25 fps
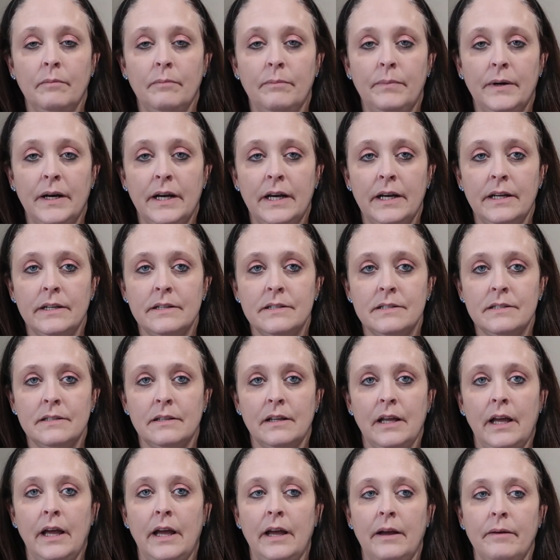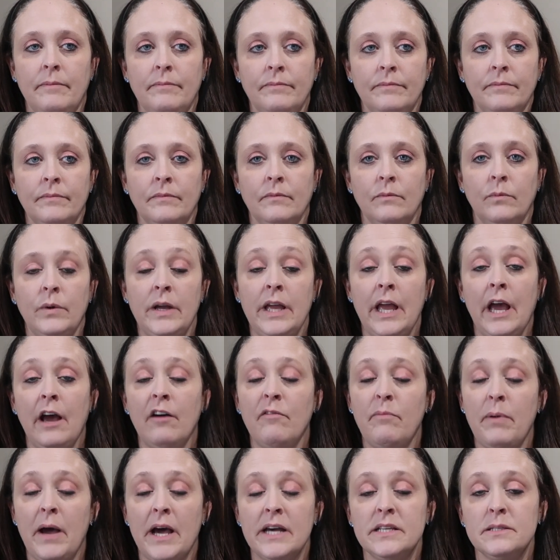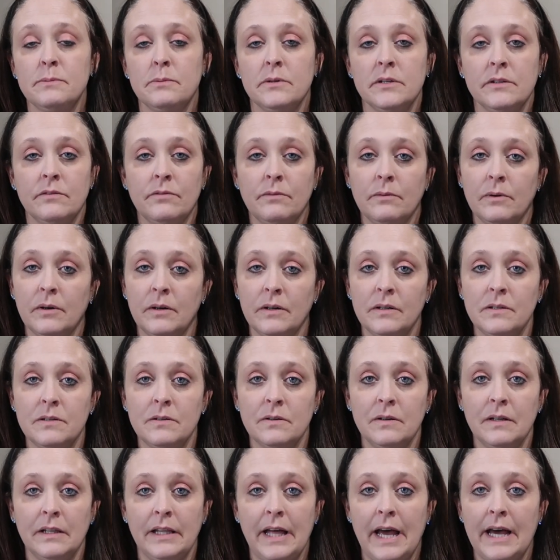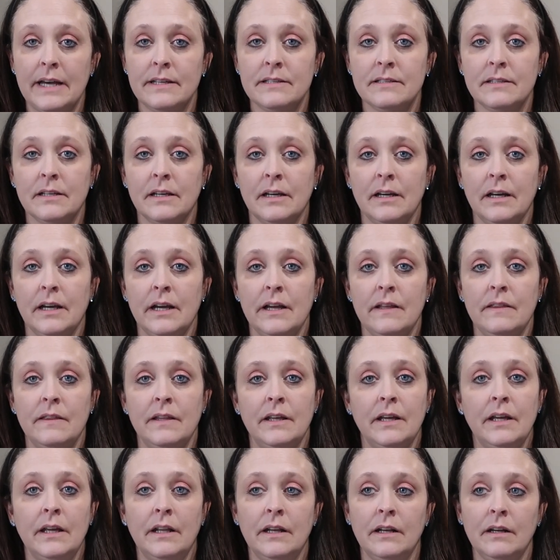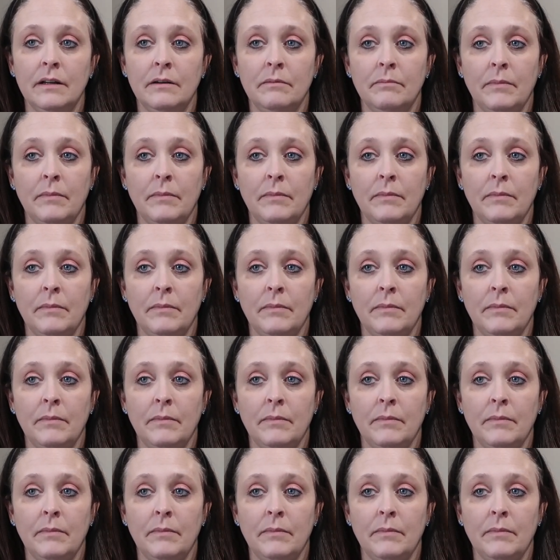but um, we have passports from going to Alaska and then